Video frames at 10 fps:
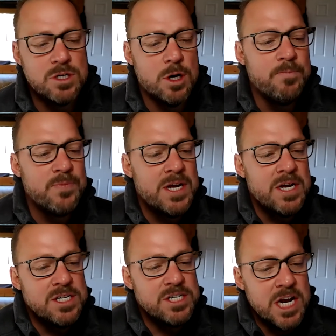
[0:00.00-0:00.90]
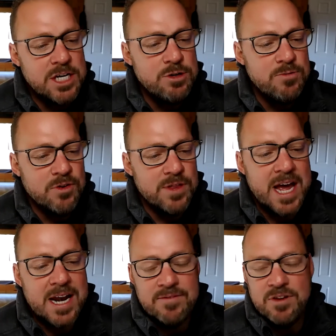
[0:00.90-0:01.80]
So stay tuned for
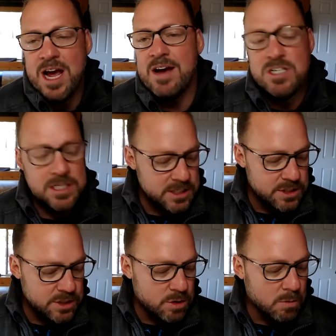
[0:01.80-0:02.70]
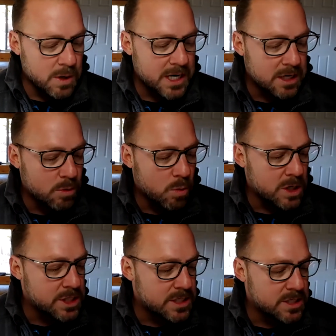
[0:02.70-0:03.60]
that. If you haven't done so already and you're
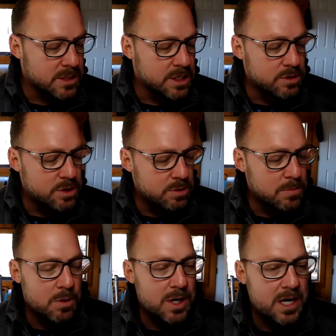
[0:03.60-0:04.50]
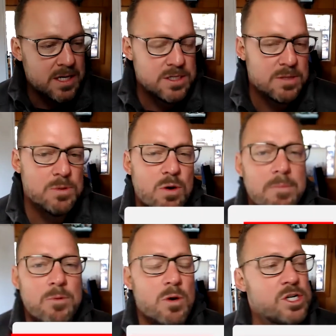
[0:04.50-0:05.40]
watching this on YouTube, go ahead and
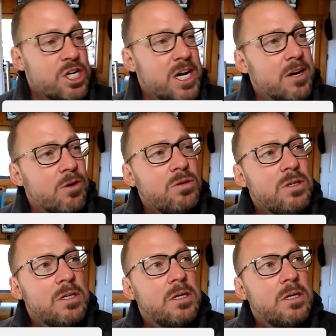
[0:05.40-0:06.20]
subscribe to our channel